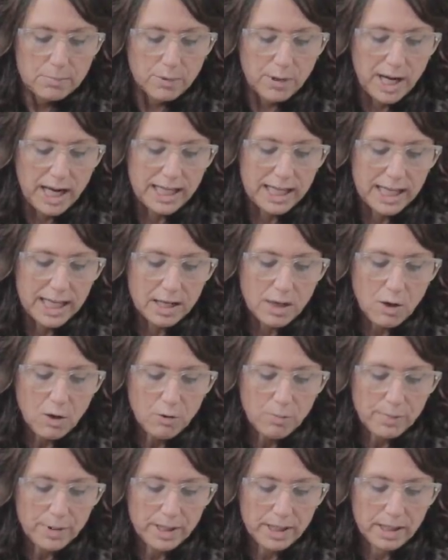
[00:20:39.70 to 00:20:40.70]
breaking
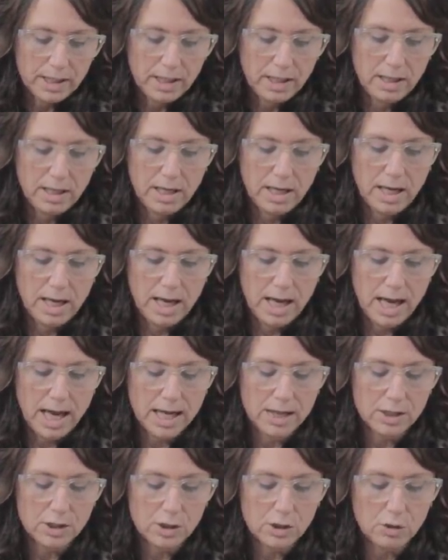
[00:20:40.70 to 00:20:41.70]
open,
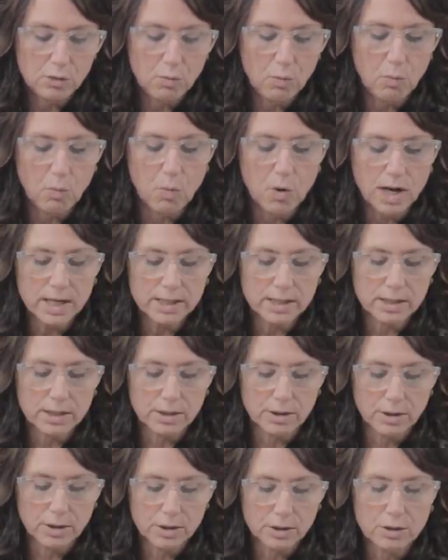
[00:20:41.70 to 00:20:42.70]
and new
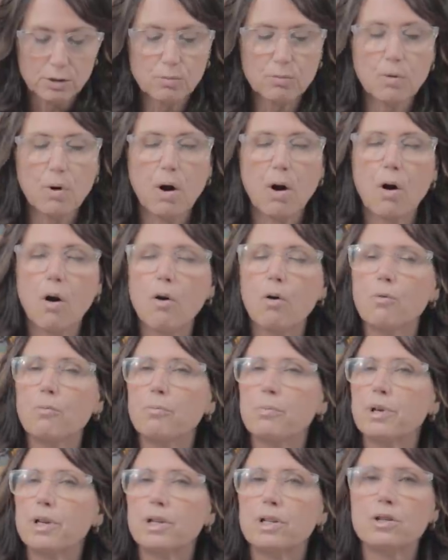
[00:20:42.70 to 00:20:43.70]
wonder, new
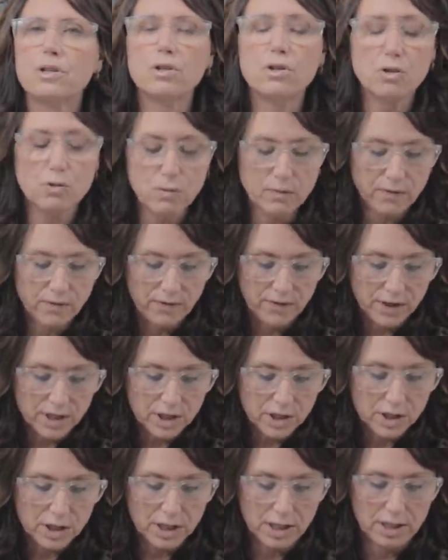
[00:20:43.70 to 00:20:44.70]
hope, new
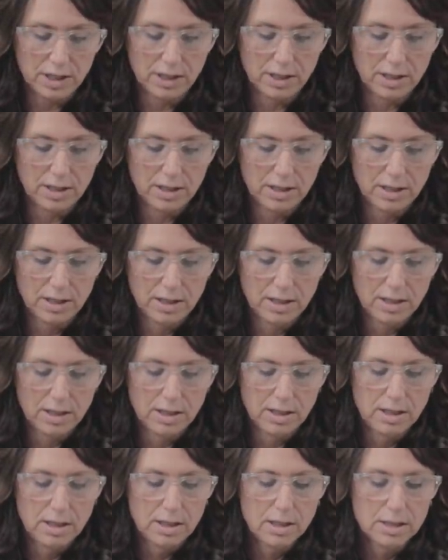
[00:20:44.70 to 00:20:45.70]
vision.
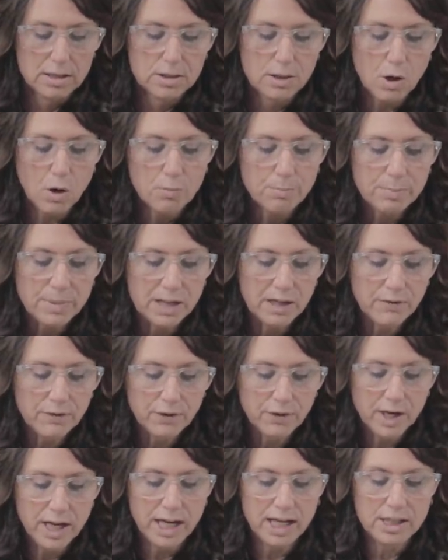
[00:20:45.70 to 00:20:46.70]
Don't be
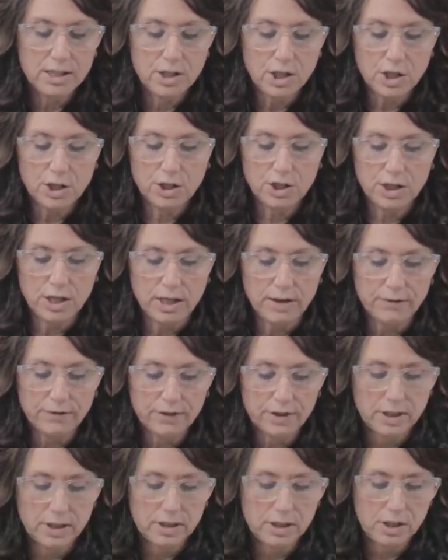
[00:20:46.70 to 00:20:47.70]
afraid to
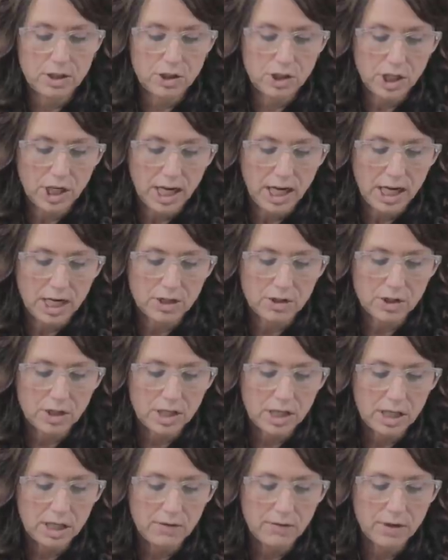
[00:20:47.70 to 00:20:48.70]
shift, to
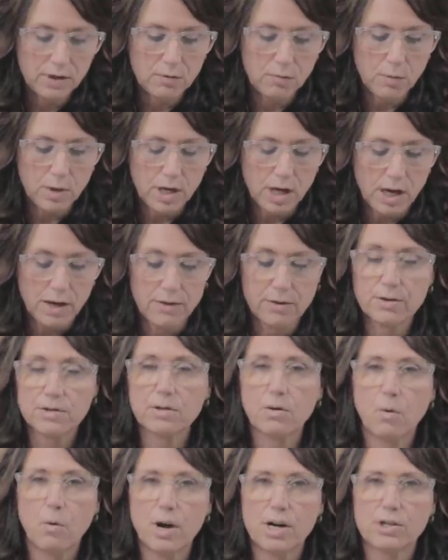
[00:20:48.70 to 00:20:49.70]
change, even when
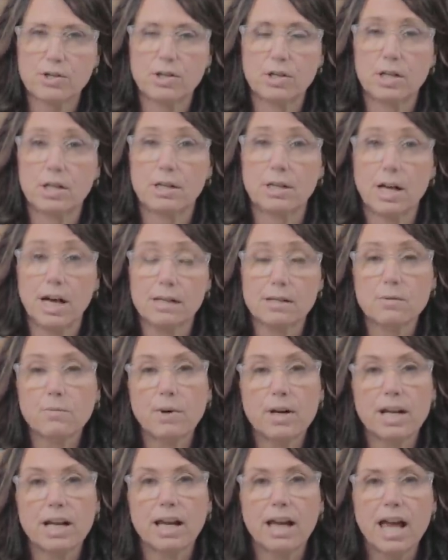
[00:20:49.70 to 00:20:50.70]
others question it.
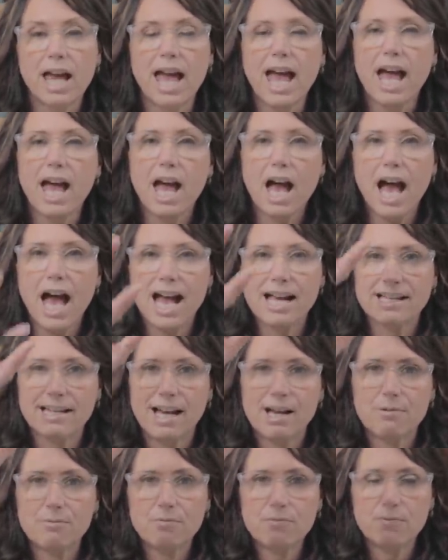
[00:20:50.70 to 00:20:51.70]
That's what,
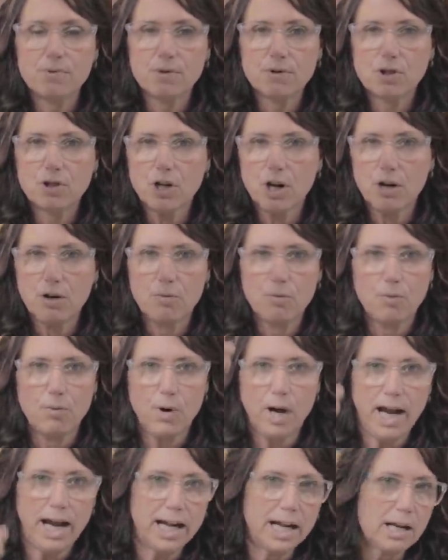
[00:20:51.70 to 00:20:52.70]
as I started
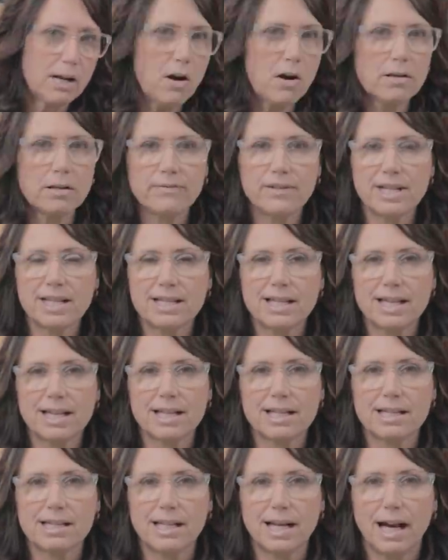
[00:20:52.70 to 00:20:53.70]
writing all of these
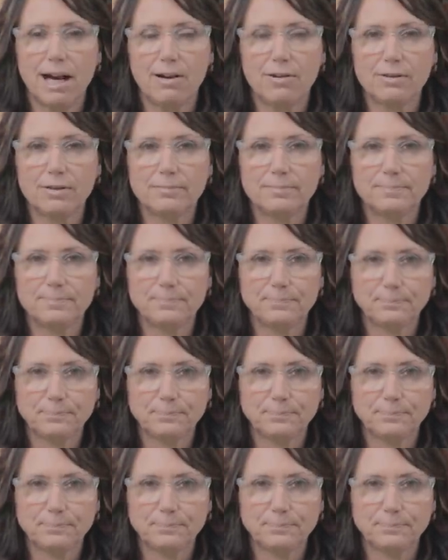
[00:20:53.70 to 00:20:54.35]
things down,